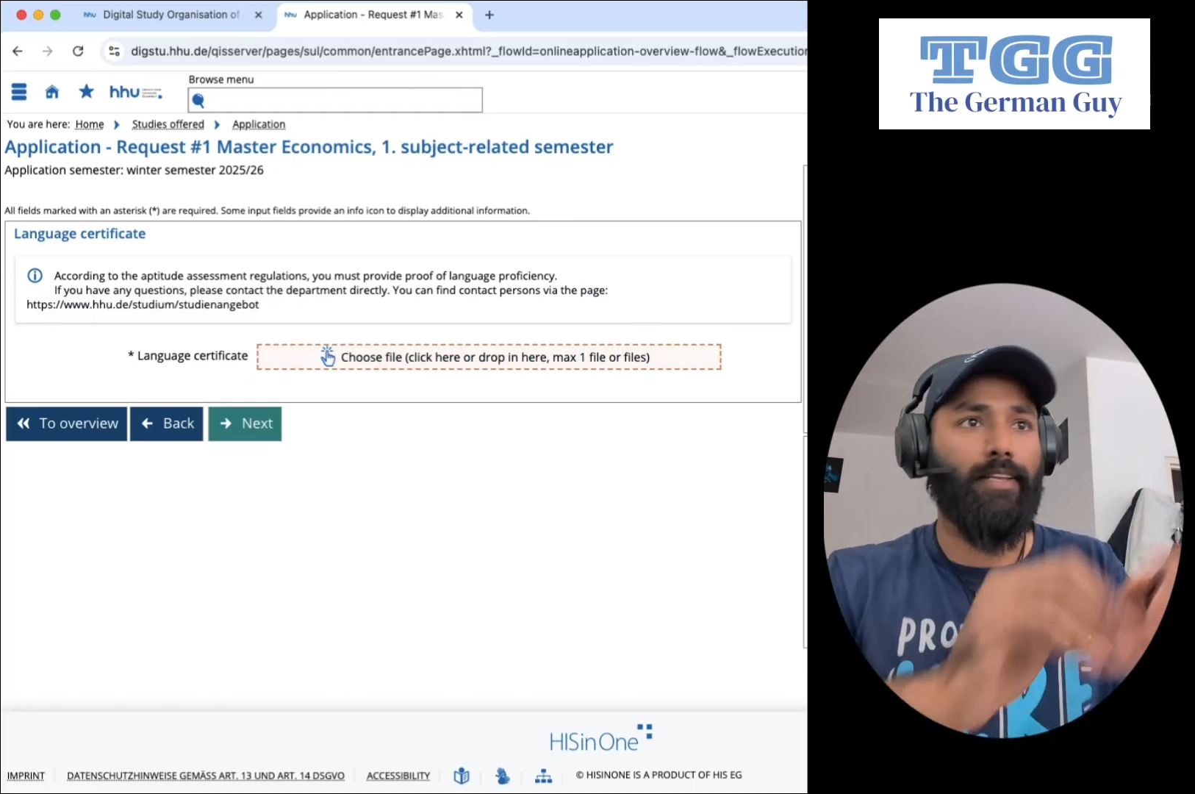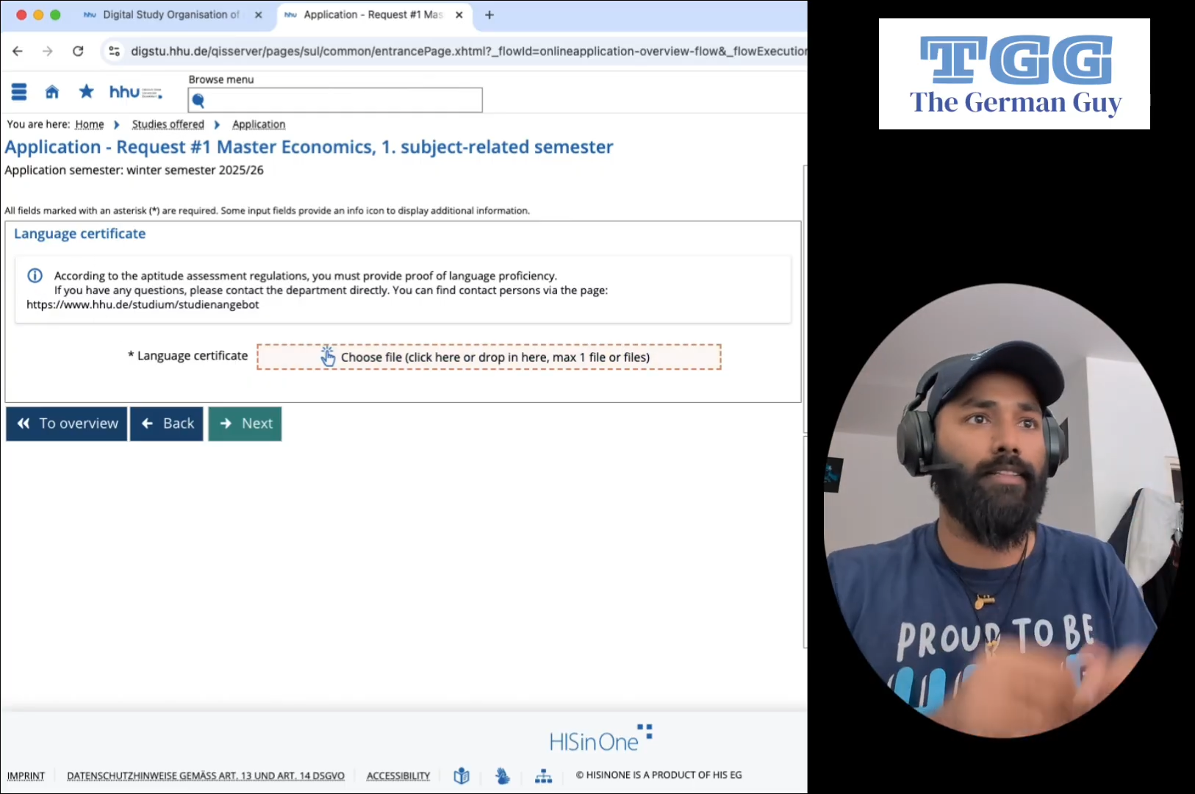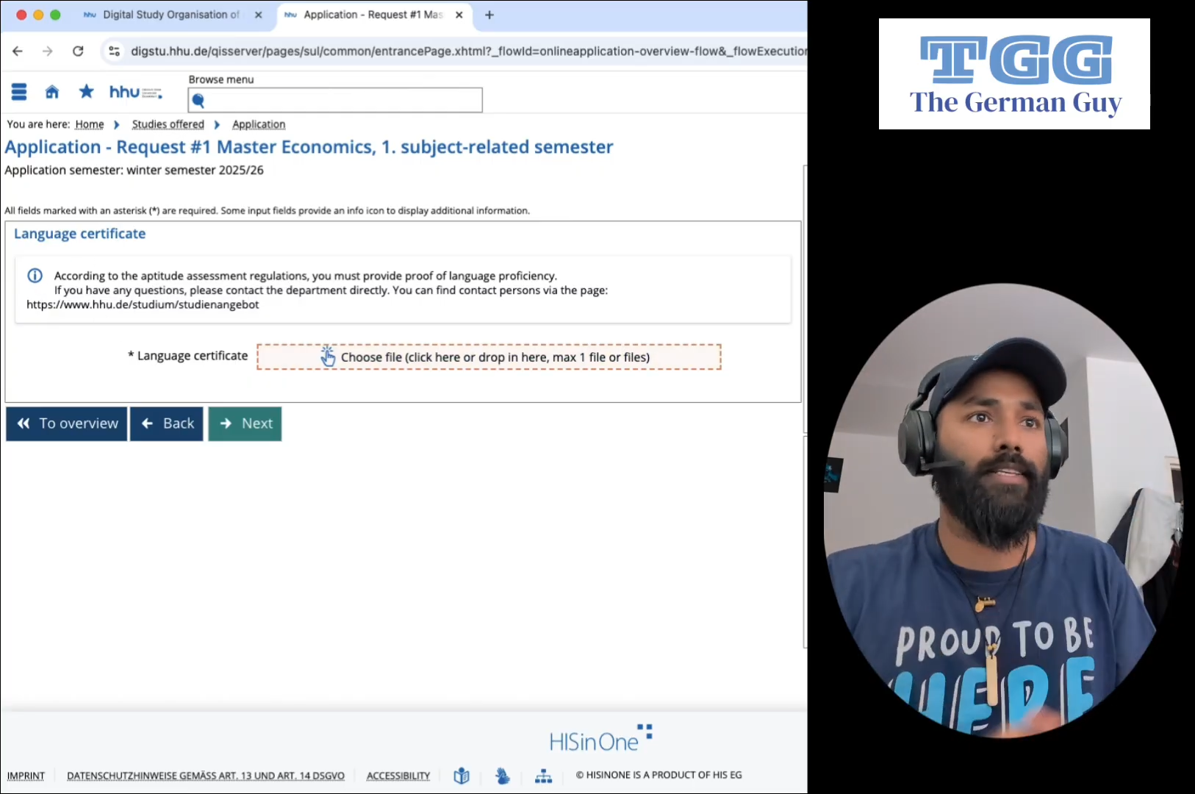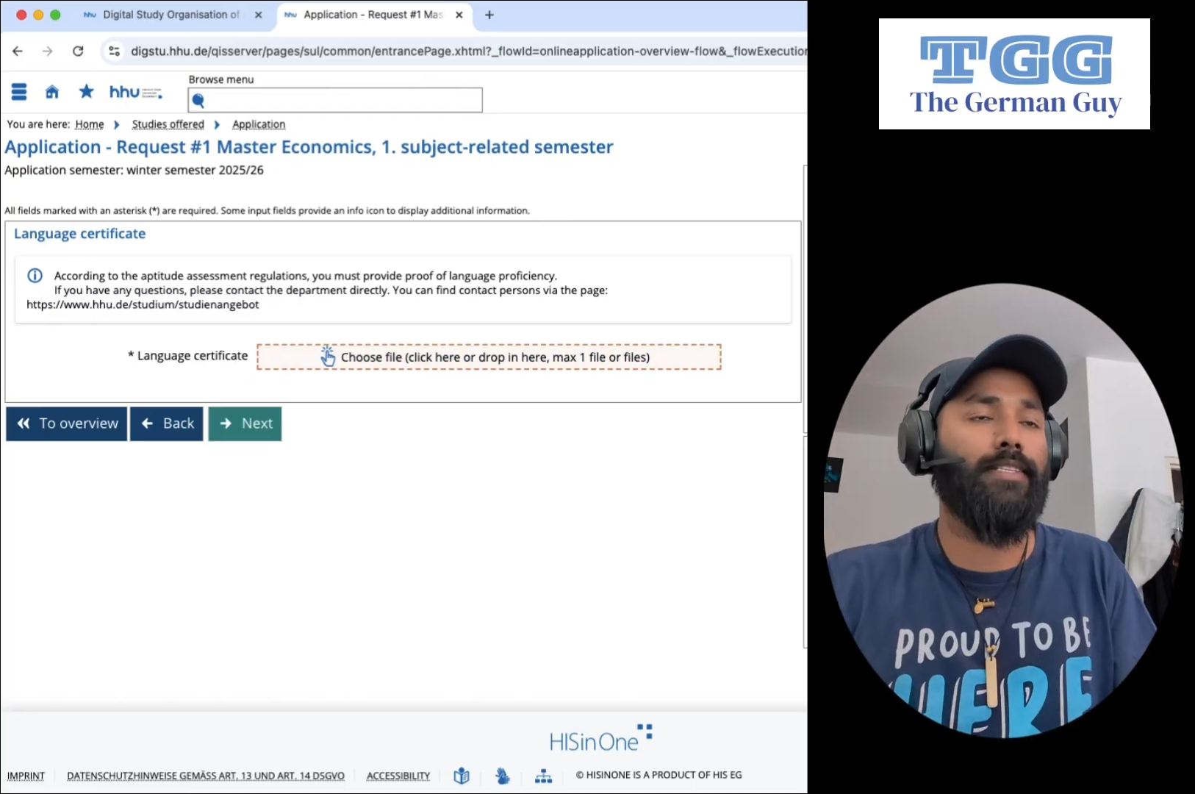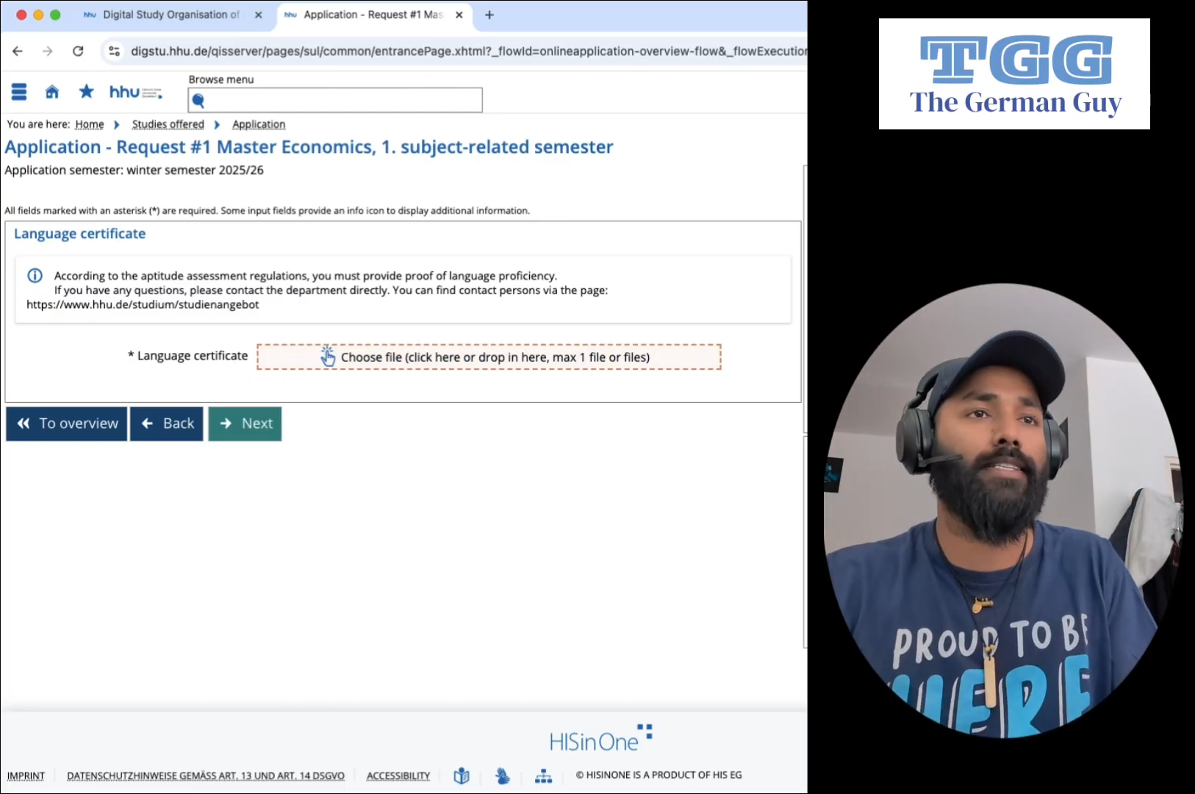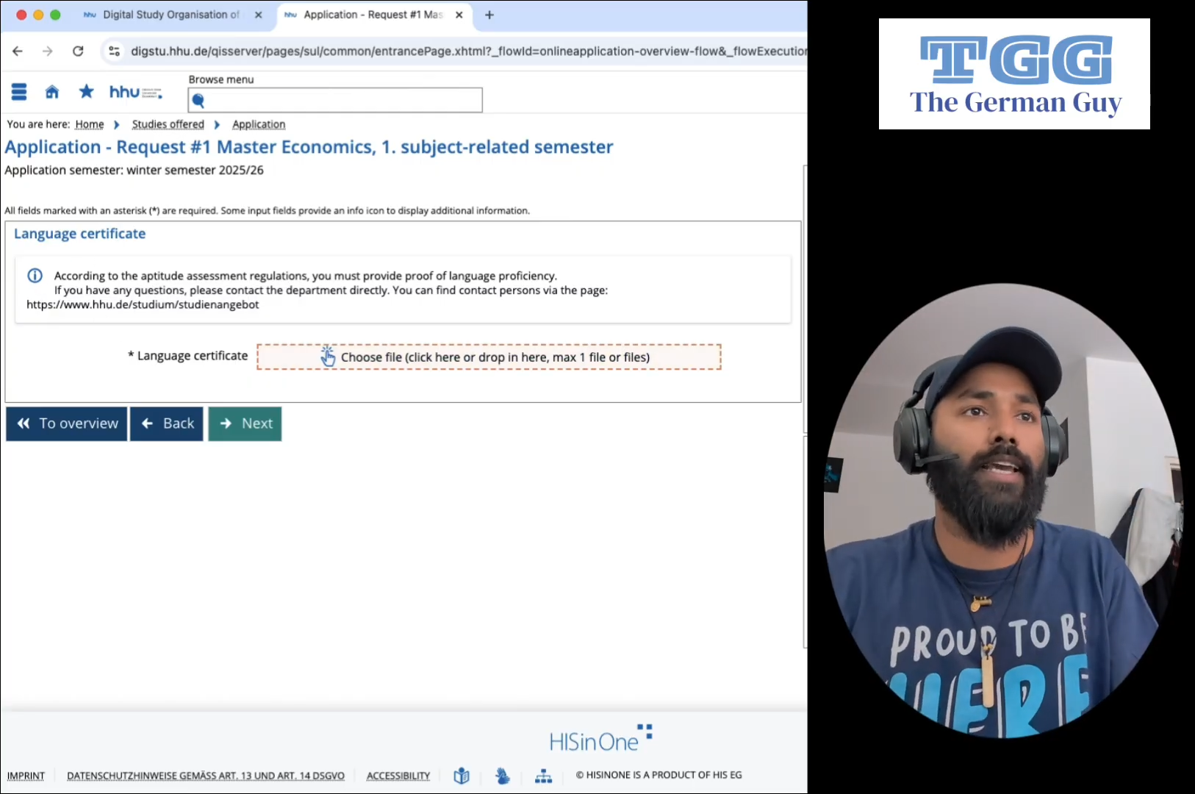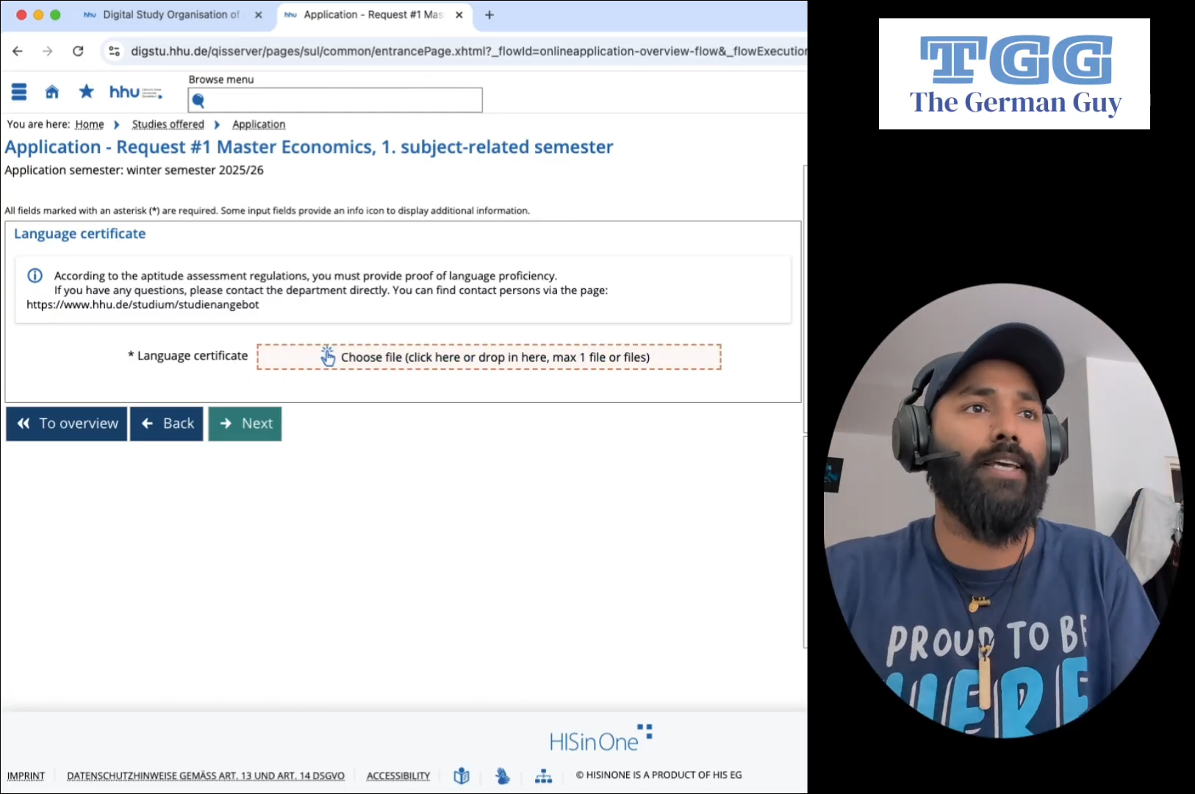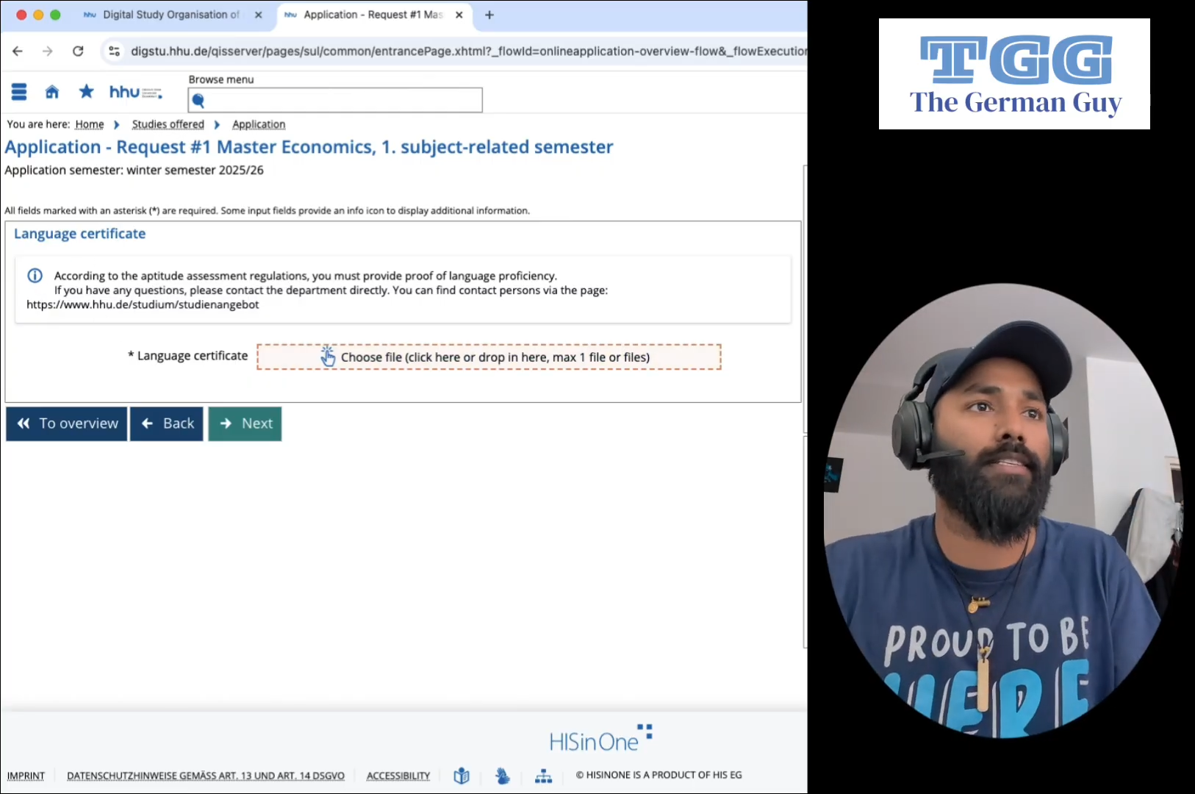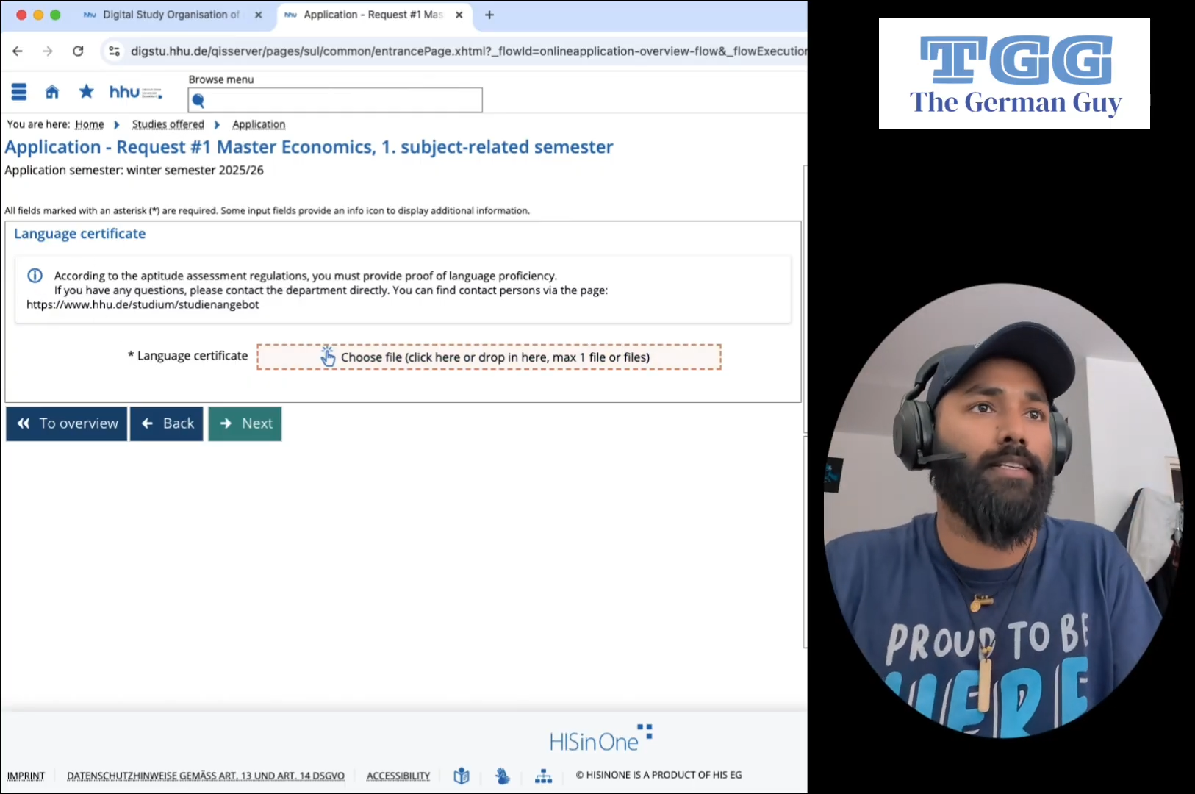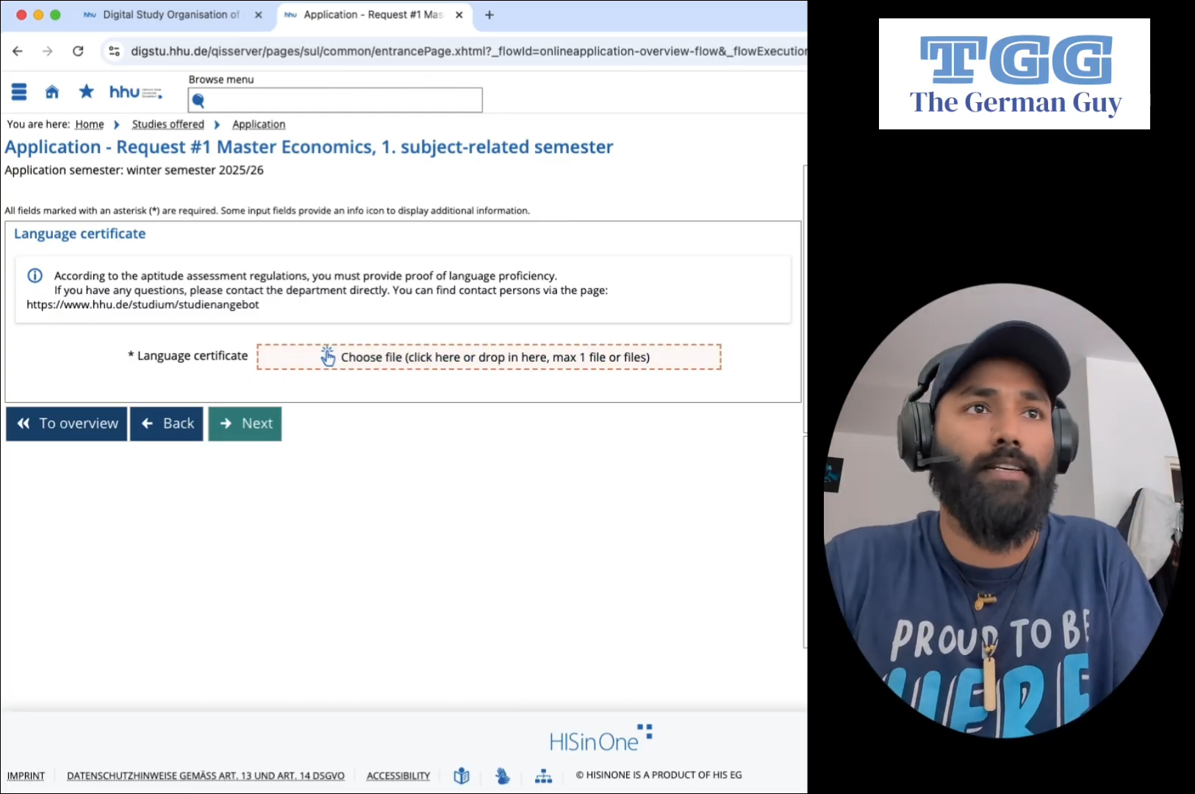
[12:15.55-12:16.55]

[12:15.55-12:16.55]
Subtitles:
in this case,